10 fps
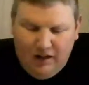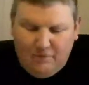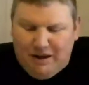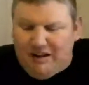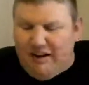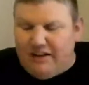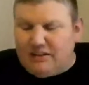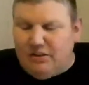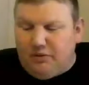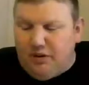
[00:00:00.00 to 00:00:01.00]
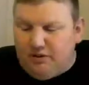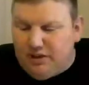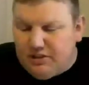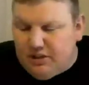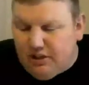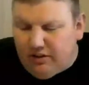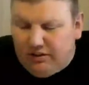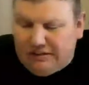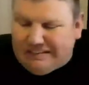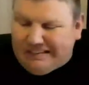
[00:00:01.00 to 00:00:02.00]
Battlehawks on the road this
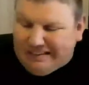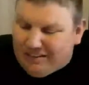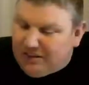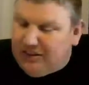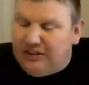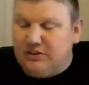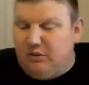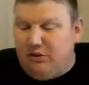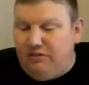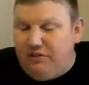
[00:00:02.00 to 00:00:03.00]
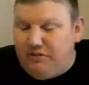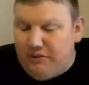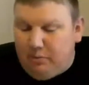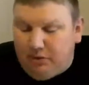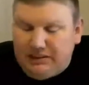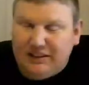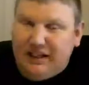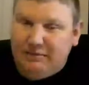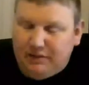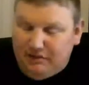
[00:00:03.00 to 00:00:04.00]
year, only scoring 15 points a
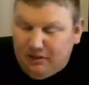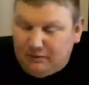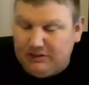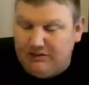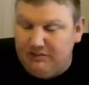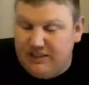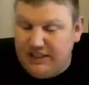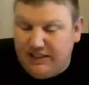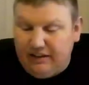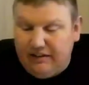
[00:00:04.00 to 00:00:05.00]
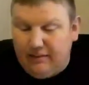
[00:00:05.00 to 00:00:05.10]
game, giving up 17.